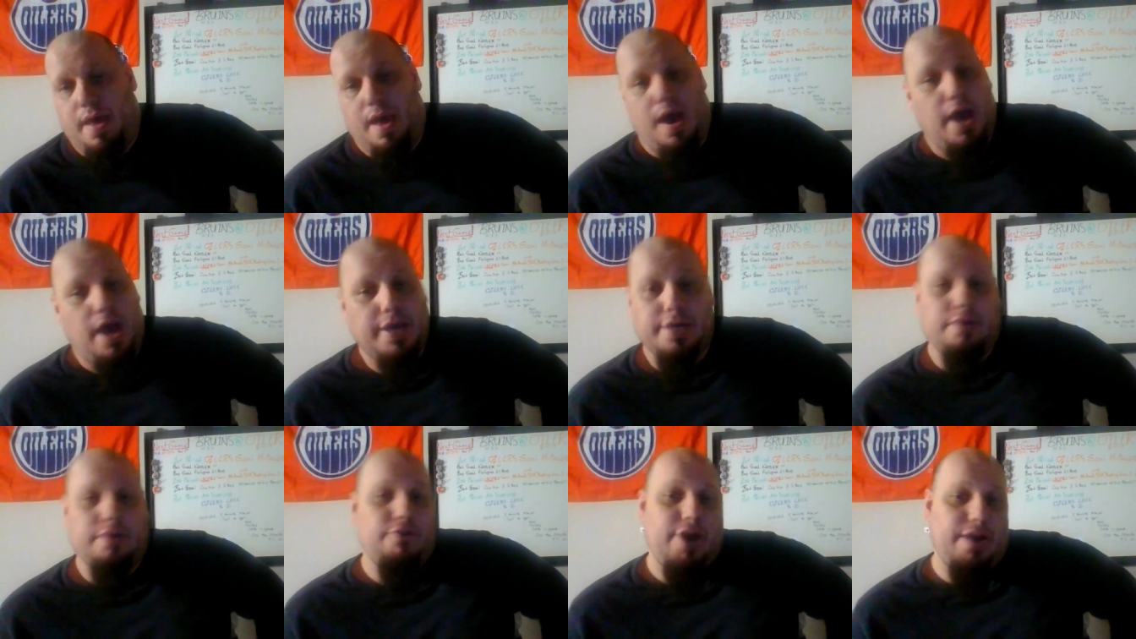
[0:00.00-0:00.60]
I
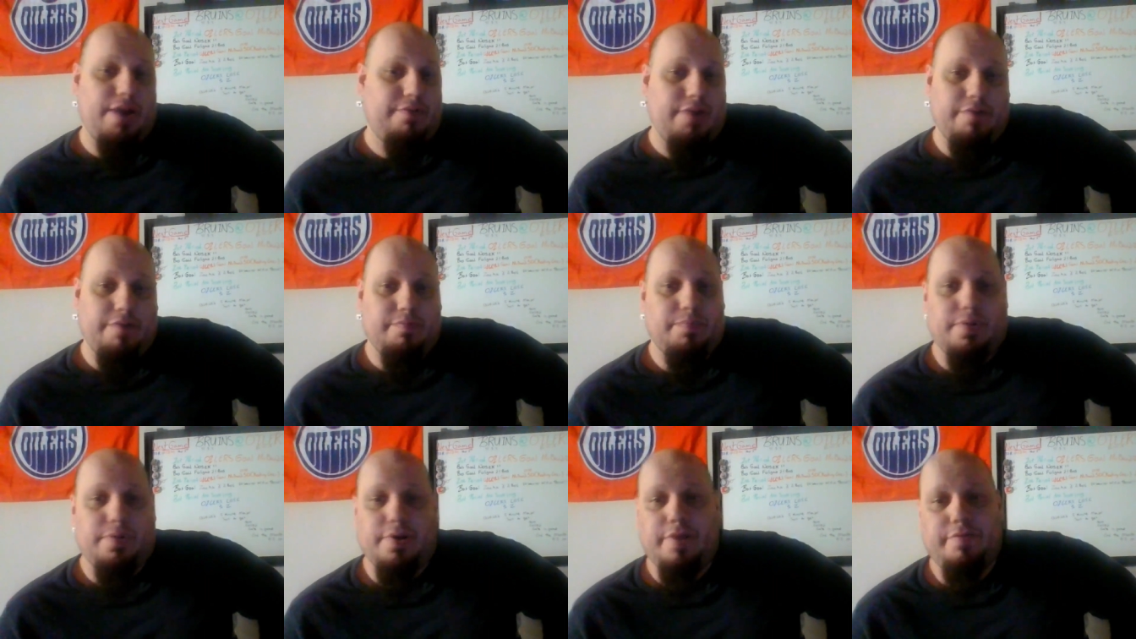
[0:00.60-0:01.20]
can rant and rave
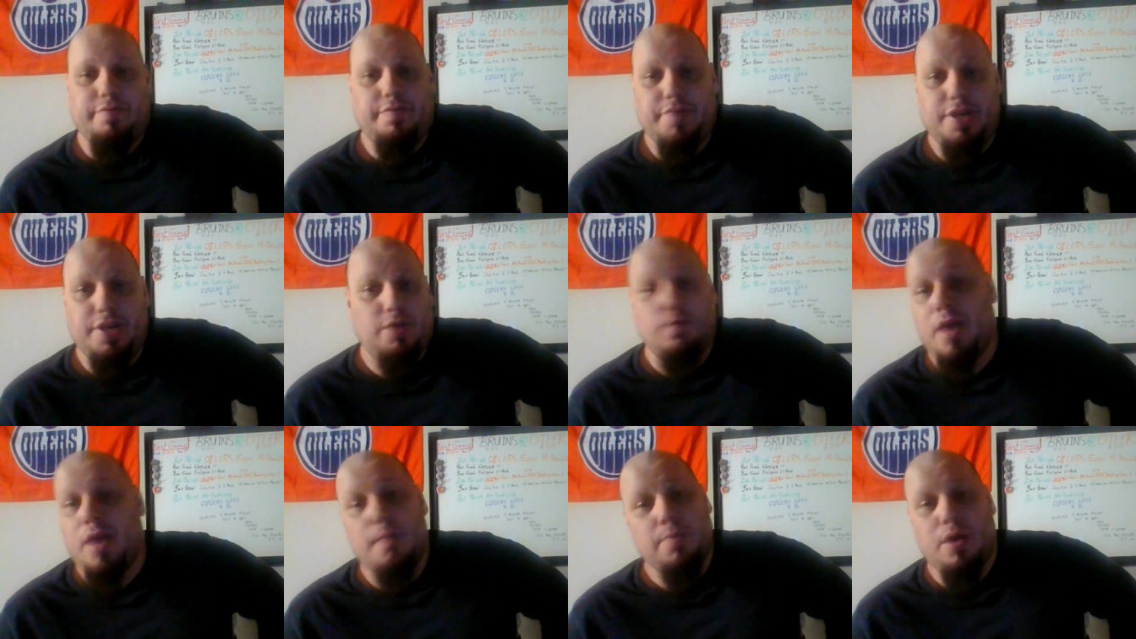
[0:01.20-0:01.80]
about it every
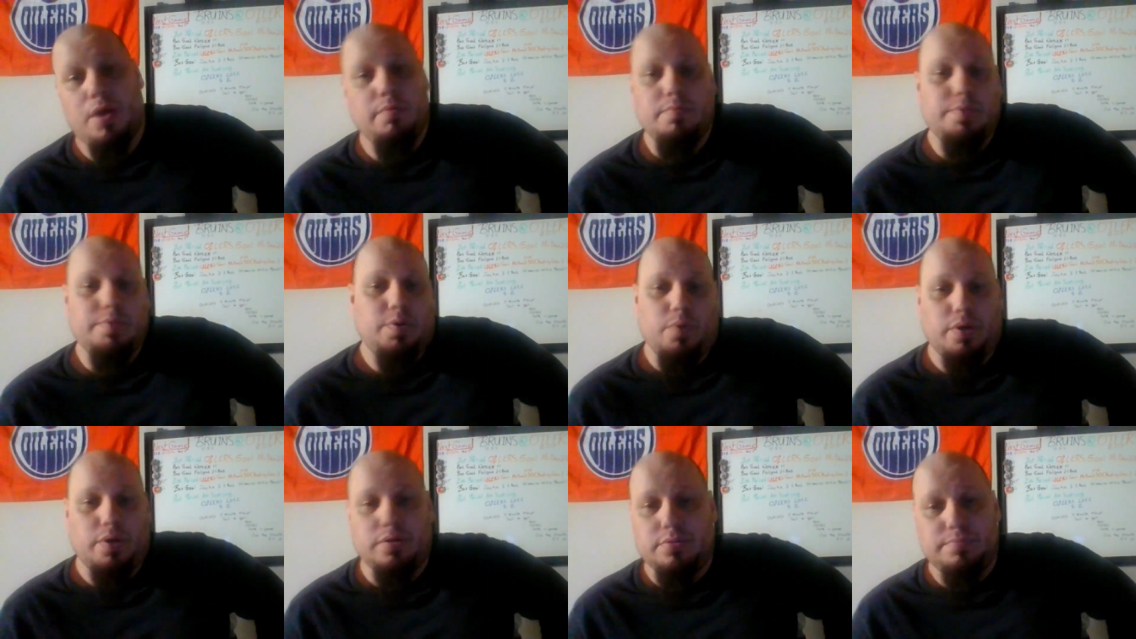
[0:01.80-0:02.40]
video, and I
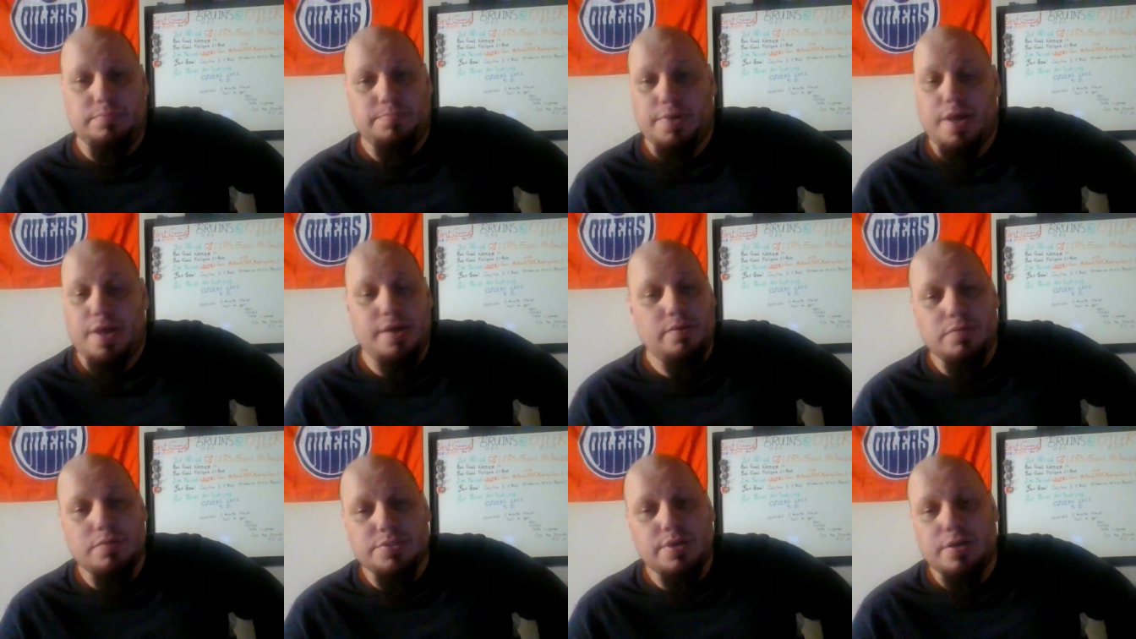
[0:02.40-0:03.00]
probably will, but I
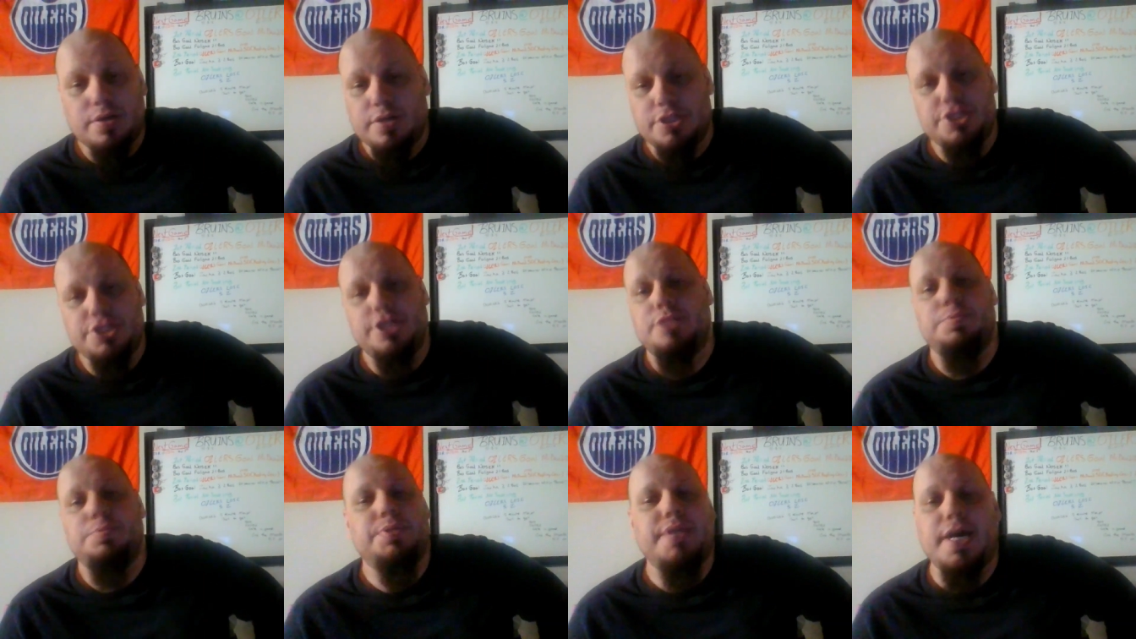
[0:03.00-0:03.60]
know it's not going to
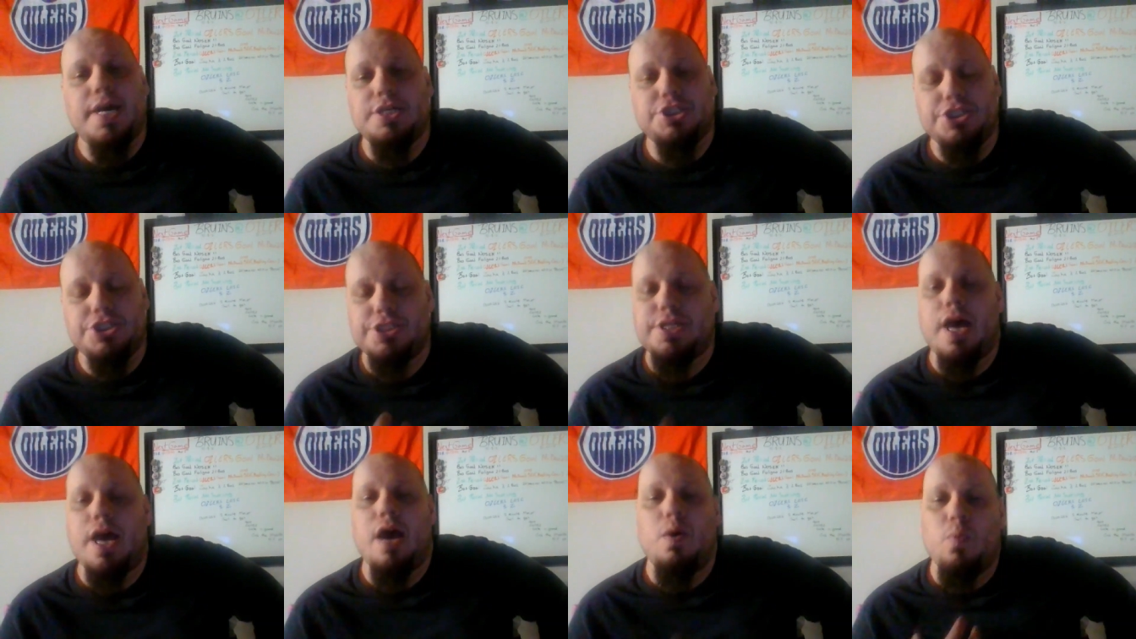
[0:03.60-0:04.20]
change. But that's
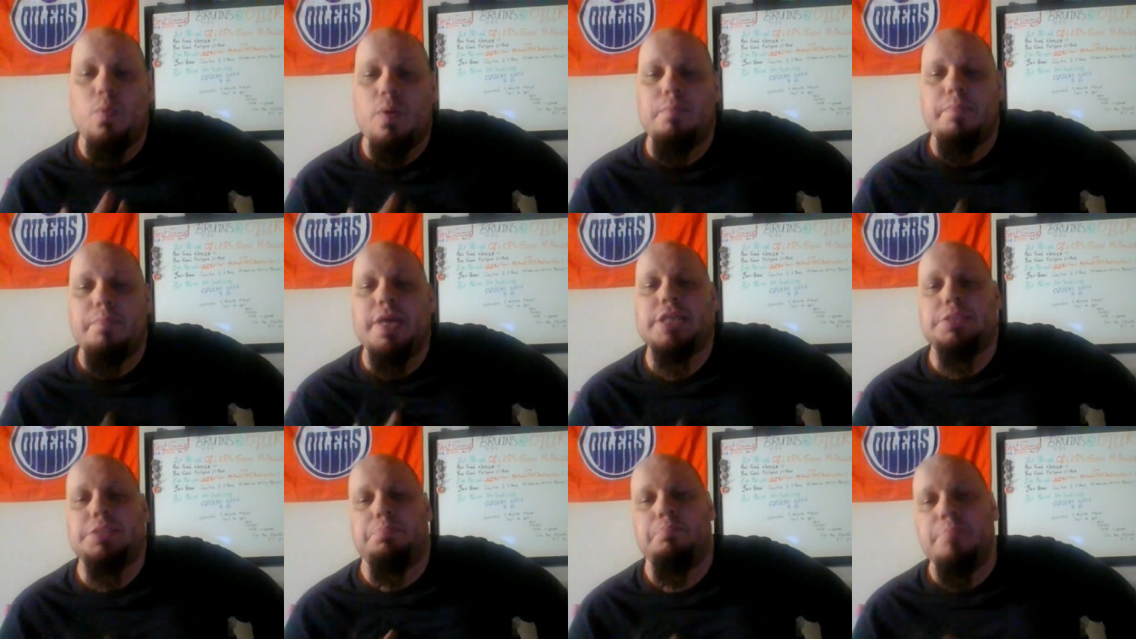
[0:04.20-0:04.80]
just what
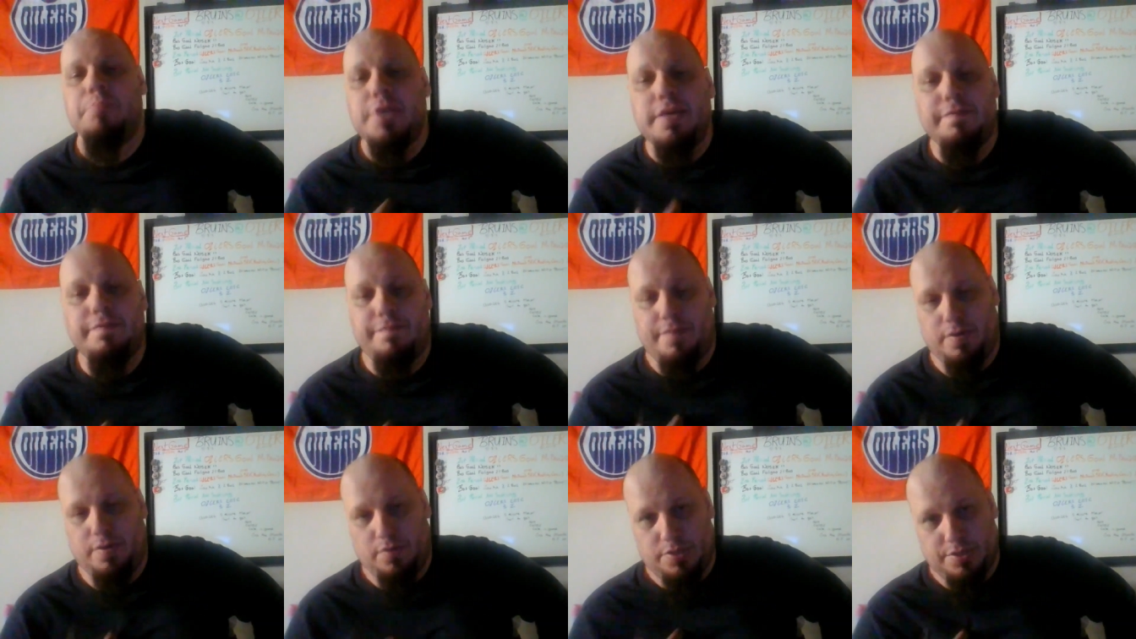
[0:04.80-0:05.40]
makes me
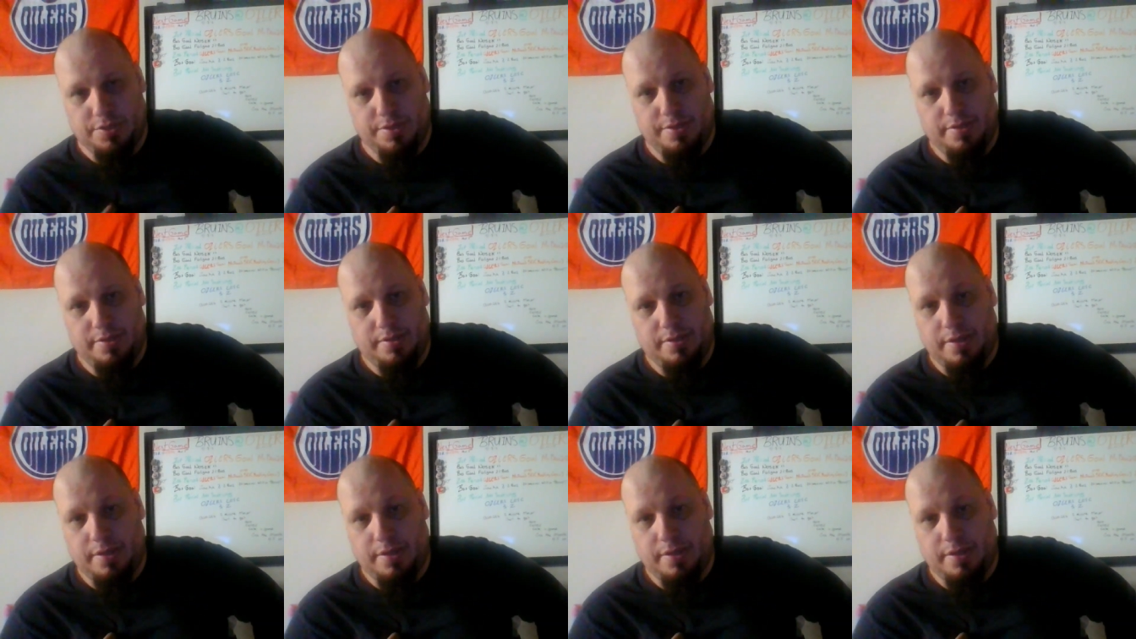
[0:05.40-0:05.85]
feel good.